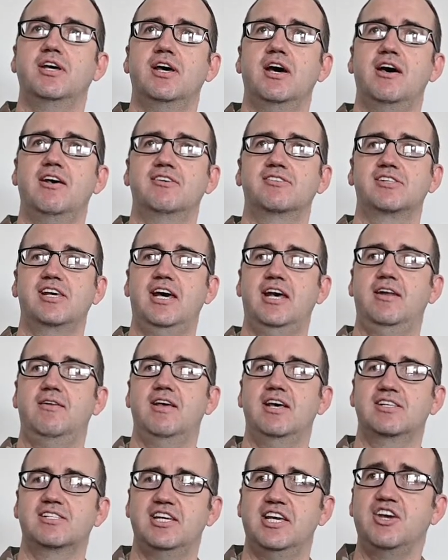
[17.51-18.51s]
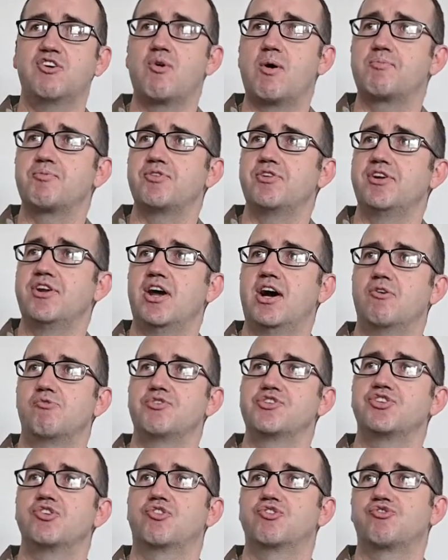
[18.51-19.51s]
is that as an equal opportunity uh,
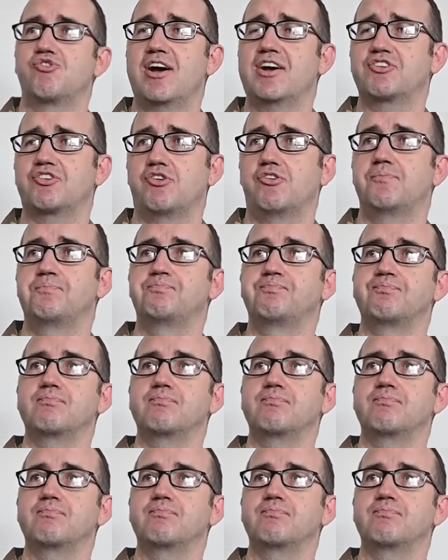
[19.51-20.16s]
regional director,